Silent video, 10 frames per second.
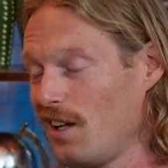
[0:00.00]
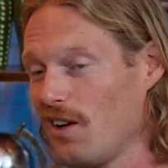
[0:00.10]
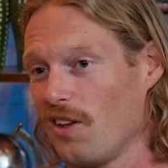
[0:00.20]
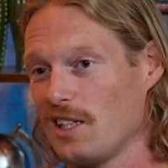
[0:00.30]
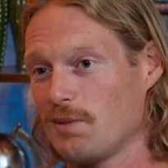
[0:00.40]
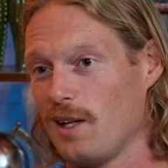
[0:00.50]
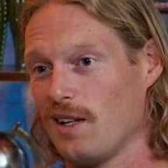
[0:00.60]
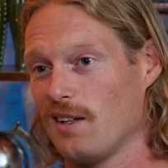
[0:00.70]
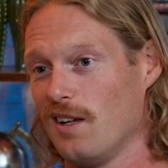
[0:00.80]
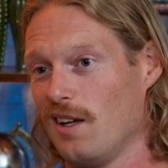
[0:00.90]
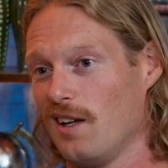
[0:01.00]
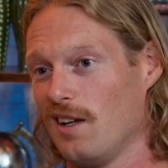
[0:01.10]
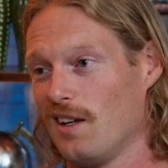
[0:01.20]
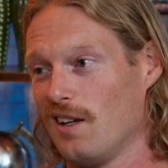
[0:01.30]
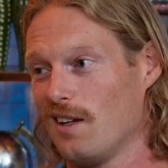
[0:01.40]
They spent
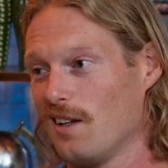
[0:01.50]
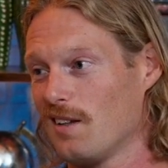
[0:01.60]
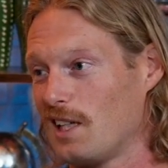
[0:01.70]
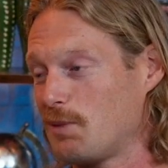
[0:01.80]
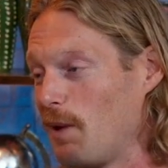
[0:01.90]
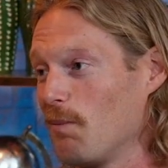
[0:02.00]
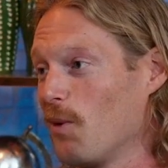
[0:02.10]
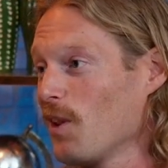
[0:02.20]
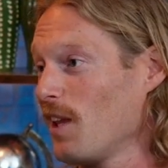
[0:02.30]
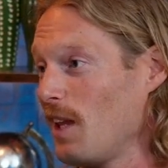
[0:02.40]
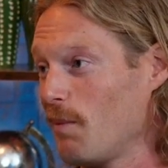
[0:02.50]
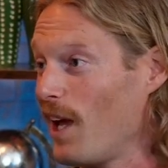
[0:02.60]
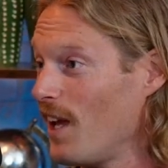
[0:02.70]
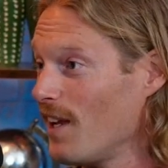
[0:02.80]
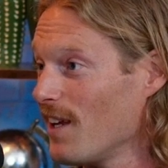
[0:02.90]
more than they
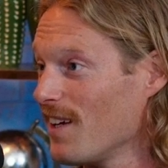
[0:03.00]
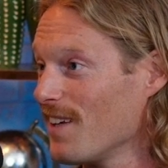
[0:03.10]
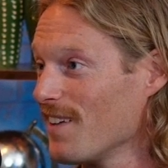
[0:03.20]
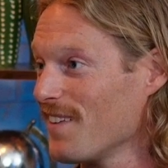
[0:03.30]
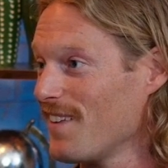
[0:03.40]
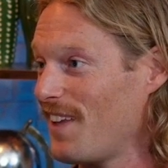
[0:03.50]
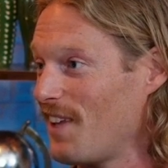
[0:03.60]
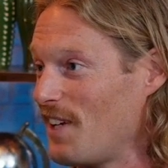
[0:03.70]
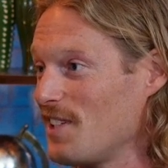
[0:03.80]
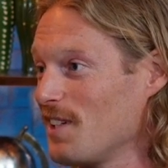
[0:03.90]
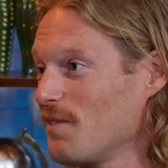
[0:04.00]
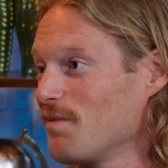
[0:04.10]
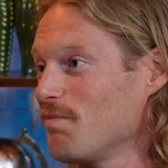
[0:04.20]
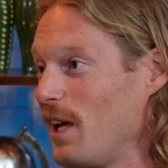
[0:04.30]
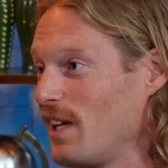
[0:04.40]
made, and they
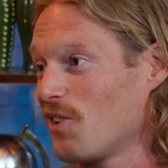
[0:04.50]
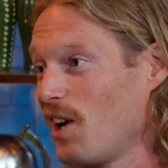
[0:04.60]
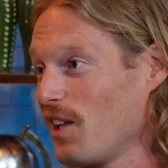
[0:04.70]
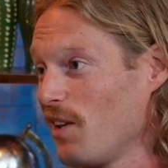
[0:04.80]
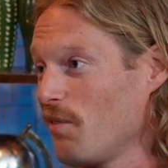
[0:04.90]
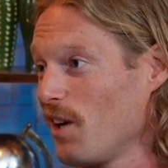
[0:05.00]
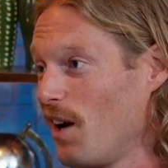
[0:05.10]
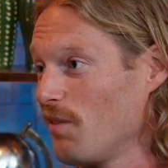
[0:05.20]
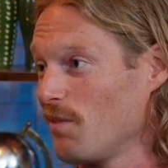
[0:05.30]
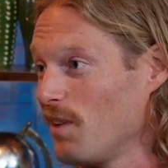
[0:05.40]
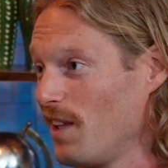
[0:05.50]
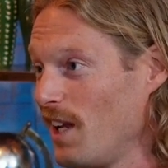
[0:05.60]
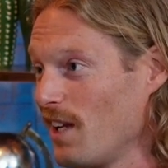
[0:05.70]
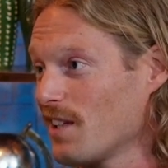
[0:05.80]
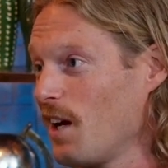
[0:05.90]
didn't make a great living off of it.
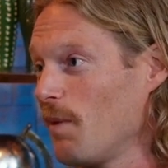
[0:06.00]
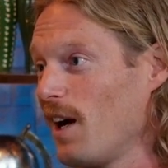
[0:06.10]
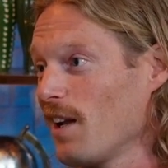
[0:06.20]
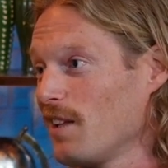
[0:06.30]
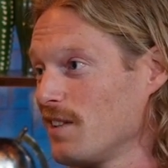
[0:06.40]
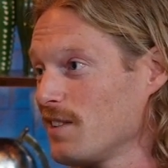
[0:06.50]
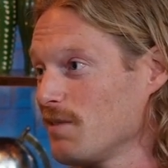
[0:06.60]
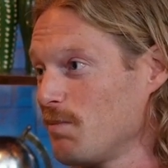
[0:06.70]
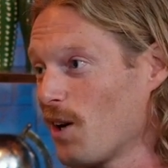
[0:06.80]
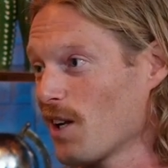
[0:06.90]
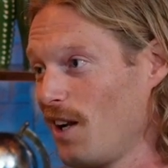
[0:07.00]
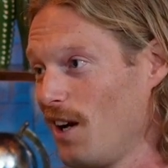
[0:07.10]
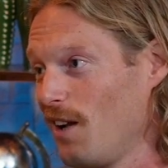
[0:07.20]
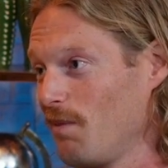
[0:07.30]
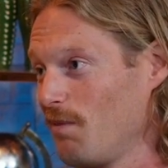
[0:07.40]
They didn't come out of this market
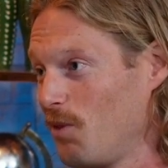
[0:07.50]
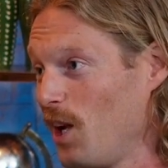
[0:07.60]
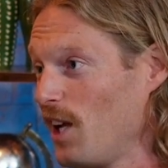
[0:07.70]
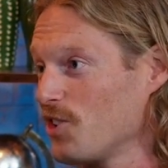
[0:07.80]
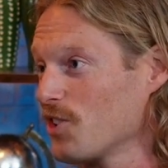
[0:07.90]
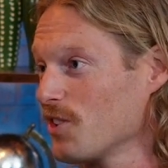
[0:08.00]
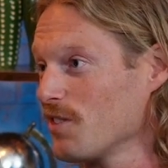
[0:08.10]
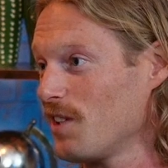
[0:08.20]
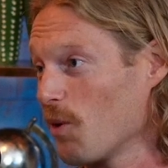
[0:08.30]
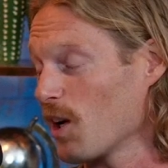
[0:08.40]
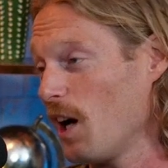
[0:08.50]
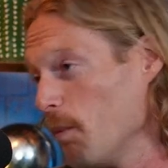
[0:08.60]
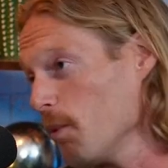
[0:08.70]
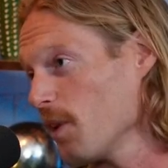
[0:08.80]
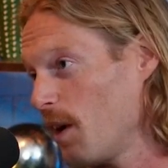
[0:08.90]
hunt rich. There were a
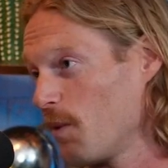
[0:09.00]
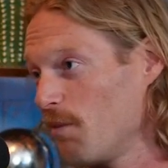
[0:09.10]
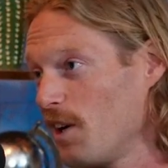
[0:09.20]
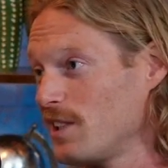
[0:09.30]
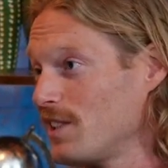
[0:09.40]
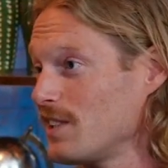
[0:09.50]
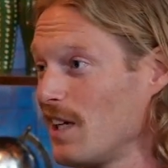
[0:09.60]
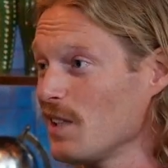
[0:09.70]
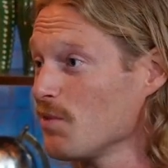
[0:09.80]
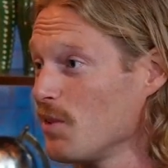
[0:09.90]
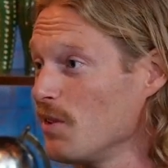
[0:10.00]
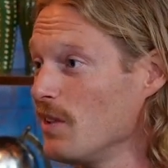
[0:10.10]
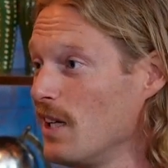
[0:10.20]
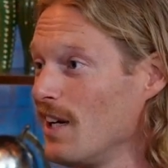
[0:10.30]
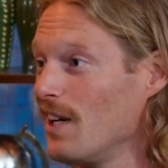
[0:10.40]
couple that were very successful,
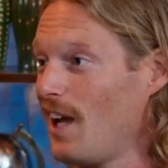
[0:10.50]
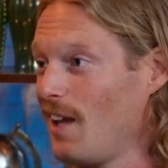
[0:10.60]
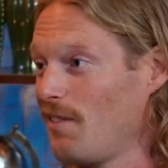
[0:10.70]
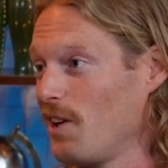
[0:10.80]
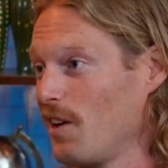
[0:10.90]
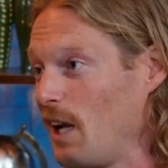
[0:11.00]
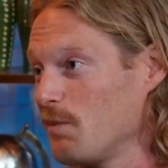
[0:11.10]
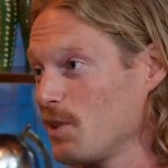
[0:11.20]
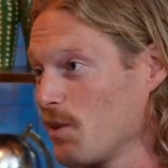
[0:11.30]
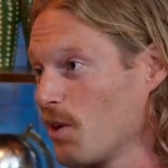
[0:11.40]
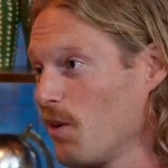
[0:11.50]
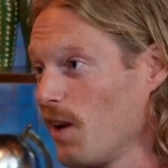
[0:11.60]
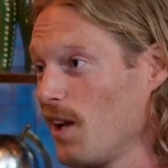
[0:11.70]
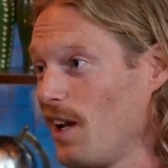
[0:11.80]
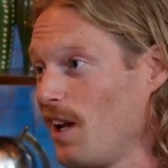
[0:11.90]
and their names are
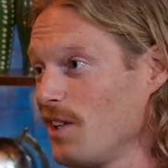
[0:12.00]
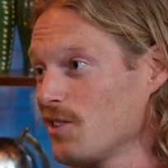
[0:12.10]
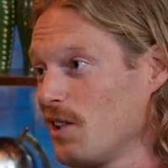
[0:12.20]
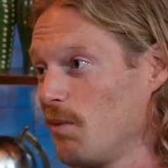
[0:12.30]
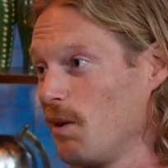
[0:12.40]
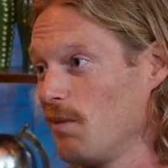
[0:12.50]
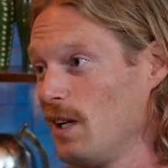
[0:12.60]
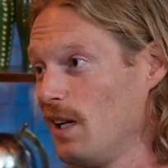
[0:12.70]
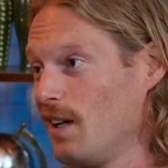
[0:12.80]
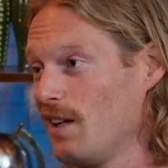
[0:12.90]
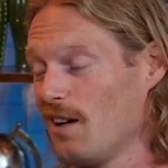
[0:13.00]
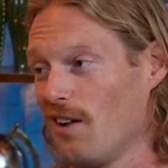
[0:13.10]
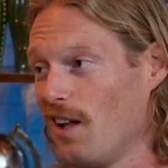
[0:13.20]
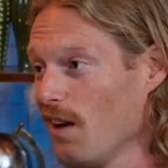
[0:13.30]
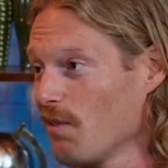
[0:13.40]
recorded in history, but
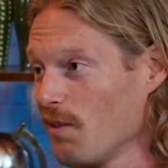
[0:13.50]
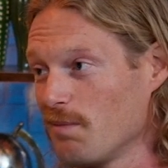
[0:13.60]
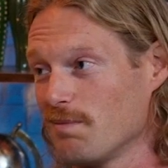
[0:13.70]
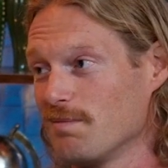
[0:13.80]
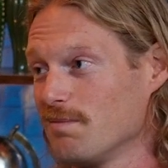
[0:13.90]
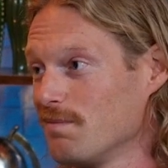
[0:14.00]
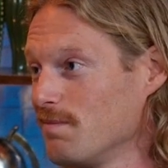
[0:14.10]
a lot of them,